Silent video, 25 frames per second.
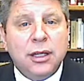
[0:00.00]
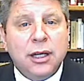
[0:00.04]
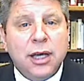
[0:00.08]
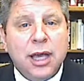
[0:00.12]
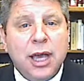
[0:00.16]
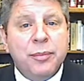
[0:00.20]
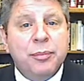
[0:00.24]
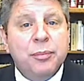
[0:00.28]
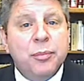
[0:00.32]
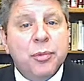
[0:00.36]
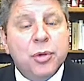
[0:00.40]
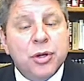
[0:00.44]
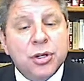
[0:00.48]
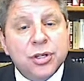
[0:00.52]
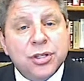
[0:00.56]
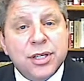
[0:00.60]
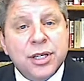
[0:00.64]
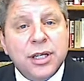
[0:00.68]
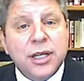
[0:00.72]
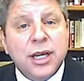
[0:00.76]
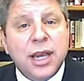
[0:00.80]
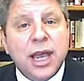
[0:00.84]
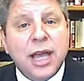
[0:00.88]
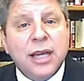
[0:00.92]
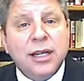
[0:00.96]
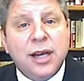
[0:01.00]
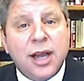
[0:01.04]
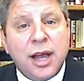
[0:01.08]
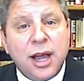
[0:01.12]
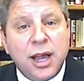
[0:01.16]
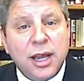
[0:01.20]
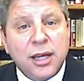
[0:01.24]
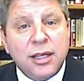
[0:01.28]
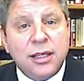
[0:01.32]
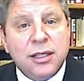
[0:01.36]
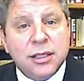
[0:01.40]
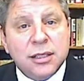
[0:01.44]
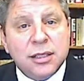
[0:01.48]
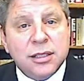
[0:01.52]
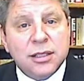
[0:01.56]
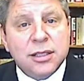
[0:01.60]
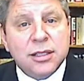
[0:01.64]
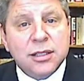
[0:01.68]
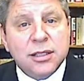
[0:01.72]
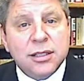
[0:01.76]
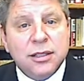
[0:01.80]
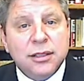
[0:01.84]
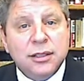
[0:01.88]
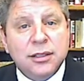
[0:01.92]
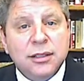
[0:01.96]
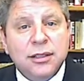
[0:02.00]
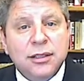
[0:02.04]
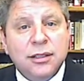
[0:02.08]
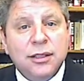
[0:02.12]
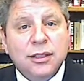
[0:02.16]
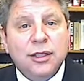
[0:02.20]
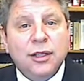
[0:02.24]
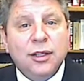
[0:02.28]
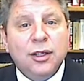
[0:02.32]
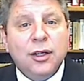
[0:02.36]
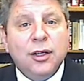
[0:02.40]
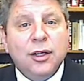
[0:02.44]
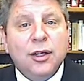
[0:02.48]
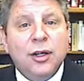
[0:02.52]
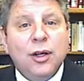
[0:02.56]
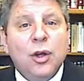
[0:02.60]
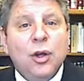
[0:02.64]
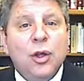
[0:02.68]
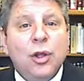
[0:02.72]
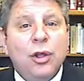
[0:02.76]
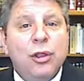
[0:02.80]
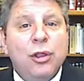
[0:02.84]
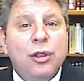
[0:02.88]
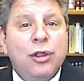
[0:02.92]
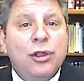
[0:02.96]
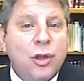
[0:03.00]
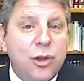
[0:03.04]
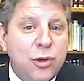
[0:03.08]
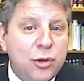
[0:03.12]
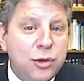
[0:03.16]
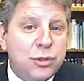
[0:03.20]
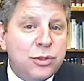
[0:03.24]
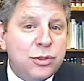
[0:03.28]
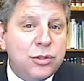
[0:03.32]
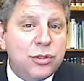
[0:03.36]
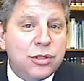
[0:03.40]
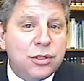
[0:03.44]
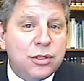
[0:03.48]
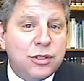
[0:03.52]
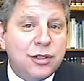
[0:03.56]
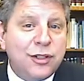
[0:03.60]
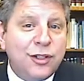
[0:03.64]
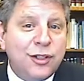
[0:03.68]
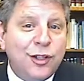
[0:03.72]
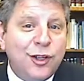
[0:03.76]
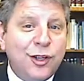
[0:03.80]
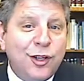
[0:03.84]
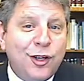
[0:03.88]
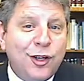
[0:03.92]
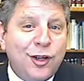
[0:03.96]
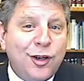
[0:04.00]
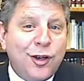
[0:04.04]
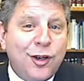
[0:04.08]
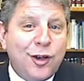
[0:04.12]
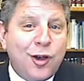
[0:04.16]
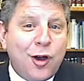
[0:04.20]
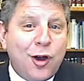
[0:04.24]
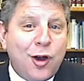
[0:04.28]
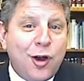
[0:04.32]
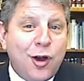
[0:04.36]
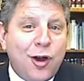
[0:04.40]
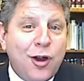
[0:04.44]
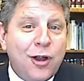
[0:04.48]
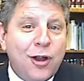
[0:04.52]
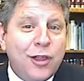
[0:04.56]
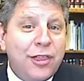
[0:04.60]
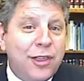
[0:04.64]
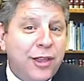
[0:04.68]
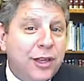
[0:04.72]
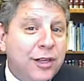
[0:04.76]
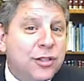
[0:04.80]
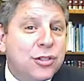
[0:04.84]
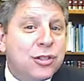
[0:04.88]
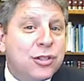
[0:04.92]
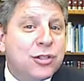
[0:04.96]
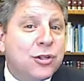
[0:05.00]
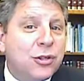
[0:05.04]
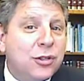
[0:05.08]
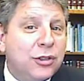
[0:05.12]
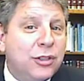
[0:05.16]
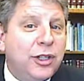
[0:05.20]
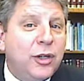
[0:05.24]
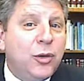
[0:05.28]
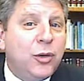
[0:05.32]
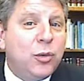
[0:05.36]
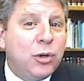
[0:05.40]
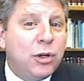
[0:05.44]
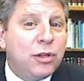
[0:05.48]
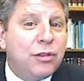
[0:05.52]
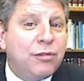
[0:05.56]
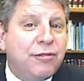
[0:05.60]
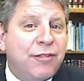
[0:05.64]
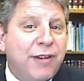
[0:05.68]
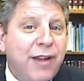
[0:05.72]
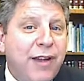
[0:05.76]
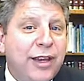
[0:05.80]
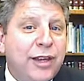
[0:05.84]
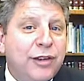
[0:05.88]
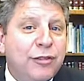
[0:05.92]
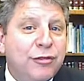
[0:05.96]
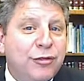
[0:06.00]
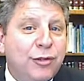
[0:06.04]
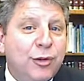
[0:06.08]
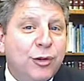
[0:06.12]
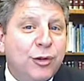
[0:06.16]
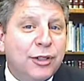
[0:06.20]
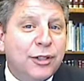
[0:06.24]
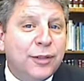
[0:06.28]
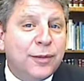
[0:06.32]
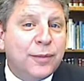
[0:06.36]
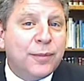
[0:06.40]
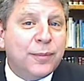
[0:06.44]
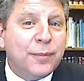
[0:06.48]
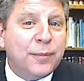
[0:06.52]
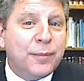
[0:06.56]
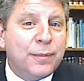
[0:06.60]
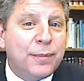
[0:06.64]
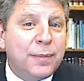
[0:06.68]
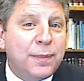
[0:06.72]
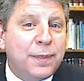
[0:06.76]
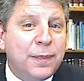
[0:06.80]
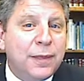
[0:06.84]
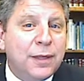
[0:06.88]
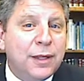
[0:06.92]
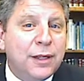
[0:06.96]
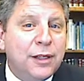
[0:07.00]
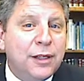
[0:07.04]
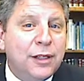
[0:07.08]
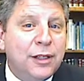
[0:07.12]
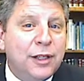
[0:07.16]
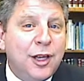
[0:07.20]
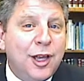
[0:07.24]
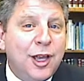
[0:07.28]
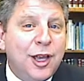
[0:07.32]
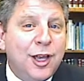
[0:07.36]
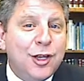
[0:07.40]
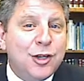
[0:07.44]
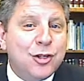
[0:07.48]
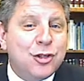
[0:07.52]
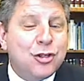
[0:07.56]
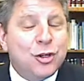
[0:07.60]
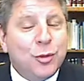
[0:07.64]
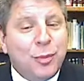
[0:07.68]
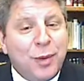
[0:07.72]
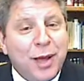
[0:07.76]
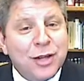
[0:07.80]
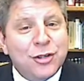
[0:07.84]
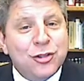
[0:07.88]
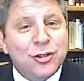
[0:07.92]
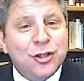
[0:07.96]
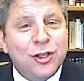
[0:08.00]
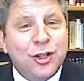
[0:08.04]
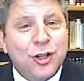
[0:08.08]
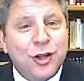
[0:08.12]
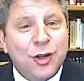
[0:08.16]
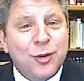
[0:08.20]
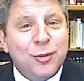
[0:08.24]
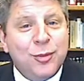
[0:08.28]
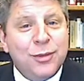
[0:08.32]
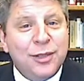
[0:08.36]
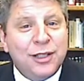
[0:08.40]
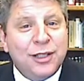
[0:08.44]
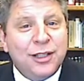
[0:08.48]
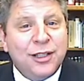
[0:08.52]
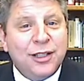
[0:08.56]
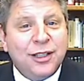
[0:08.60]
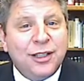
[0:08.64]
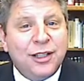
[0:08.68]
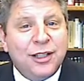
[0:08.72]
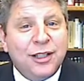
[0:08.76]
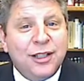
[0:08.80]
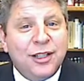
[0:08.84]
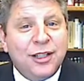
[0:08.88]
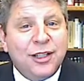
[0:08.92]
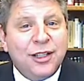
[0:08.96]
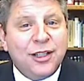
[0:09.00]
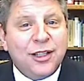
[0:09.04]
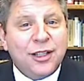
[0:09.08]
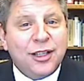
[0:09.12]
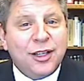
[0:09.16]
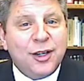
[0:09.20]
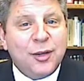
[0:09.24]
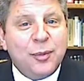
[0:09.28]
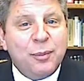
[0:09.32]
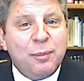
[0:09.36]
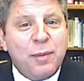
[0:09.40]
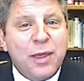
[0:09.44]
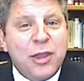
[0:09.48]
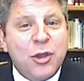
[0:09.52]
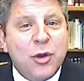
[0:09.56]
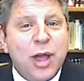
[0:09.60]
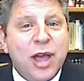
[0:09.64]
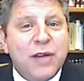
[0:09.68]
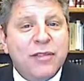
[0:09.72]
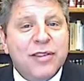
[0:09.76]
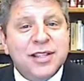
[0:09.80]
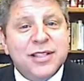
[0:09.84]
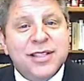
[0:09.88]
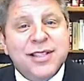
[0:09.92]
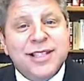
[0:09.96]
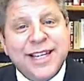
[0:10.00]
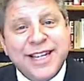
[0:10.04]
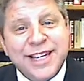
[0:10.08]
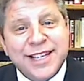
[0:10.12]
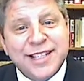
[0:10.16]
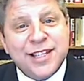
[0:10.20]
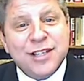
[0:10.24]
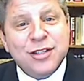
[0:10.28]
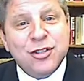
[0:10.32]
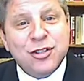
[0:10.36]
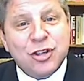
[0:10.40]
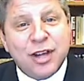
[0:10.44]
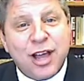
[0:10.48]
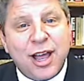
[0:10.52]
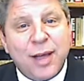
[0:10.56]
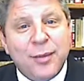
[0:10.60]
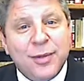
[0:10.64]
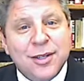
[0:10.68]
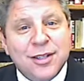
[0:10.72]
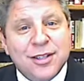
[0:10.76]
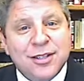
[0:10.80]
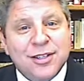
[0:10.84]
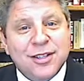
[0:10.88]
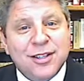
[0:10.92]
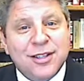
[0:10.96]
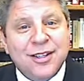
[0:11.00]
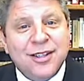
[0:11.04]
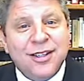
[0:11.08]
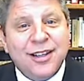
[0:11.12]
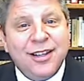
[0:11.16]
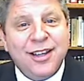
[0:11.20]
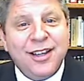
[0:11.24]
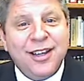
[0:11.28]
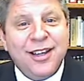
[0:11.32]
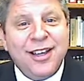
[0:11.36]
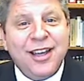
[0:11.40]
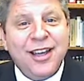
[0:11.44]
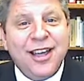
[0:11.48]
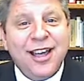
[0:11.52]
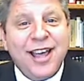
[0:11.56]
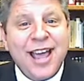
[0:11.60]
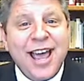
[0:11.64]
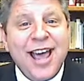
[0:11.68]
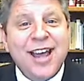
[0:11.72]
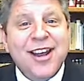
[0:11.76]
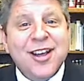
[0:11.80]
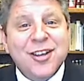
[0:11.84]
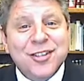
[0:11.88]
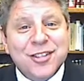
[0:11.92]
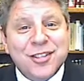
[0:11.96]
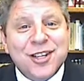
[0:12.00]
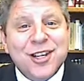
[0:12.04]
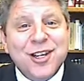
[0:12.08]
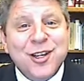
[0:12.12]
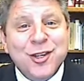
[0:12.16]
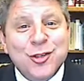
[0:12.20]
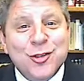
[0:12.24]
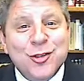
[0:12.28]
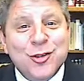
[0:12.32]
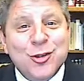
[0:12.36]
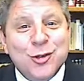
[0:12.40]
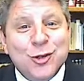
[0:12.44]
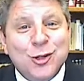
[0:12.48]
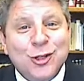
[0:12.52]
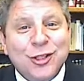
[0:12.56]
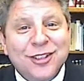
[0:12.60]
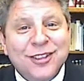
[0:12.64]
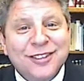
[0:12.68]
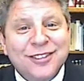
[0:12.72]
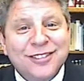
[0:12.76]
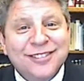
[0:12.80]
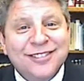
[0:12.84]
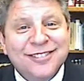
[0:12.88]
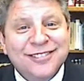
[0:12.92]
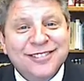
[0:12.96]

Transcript: and mercy and kindness. Those are things certainly worth fighting for. Shabbat Shalom. May you have a Zisen Shabbos and I'll see you in shul.